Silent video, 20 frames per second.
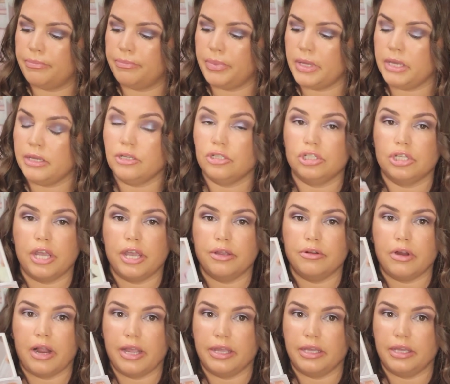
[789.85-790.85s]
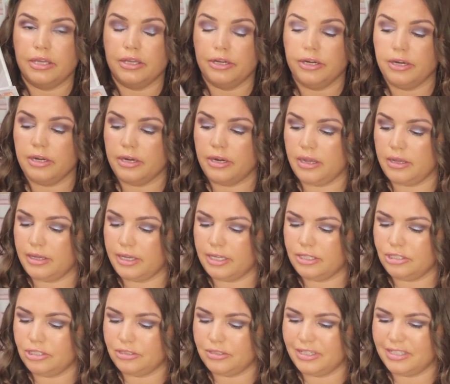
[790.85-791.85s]
pink shade right here. I
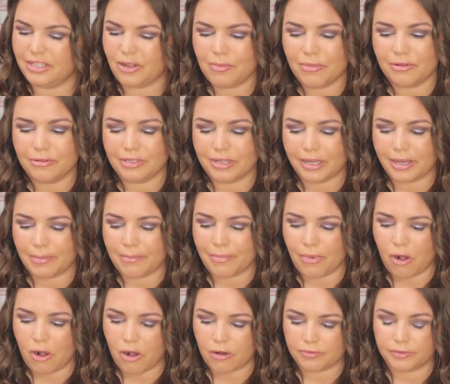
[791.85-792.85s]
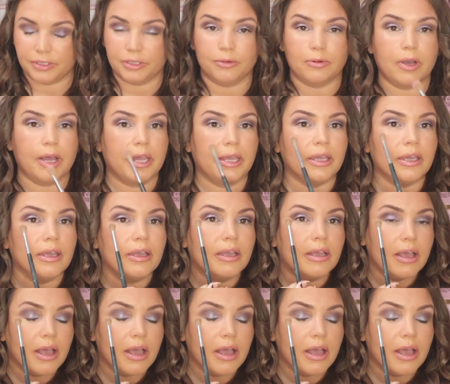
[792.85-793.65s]
guess it's almost like a mauve in a way.